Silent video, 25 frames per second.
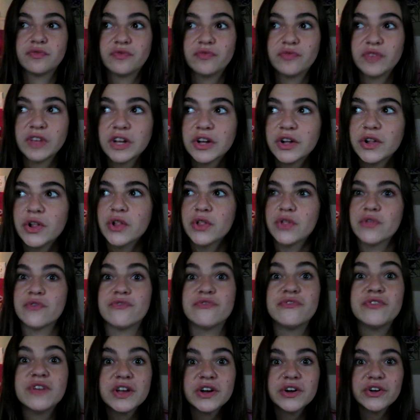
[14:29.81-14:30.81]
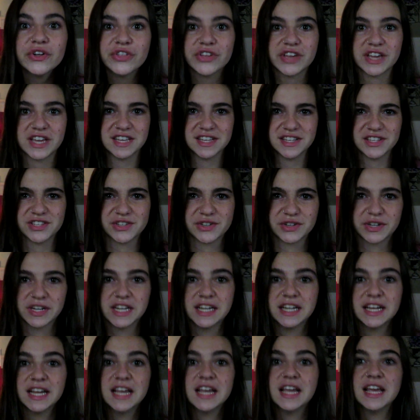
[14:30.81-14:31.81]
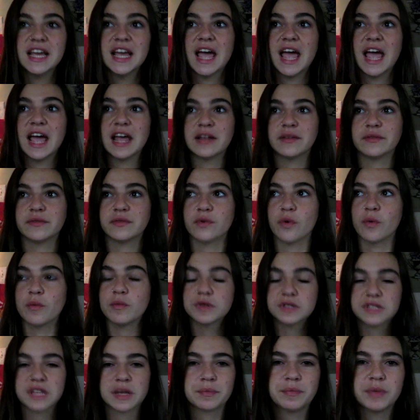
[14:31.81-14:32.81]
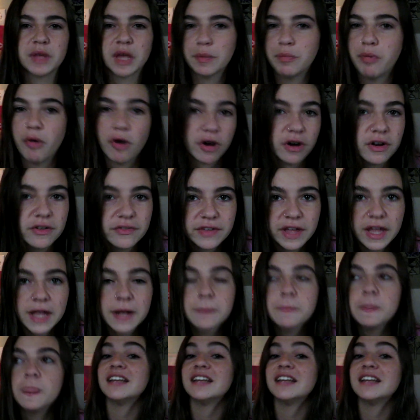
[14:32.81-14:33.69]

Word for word: feel feel the history and almost like be a part of it.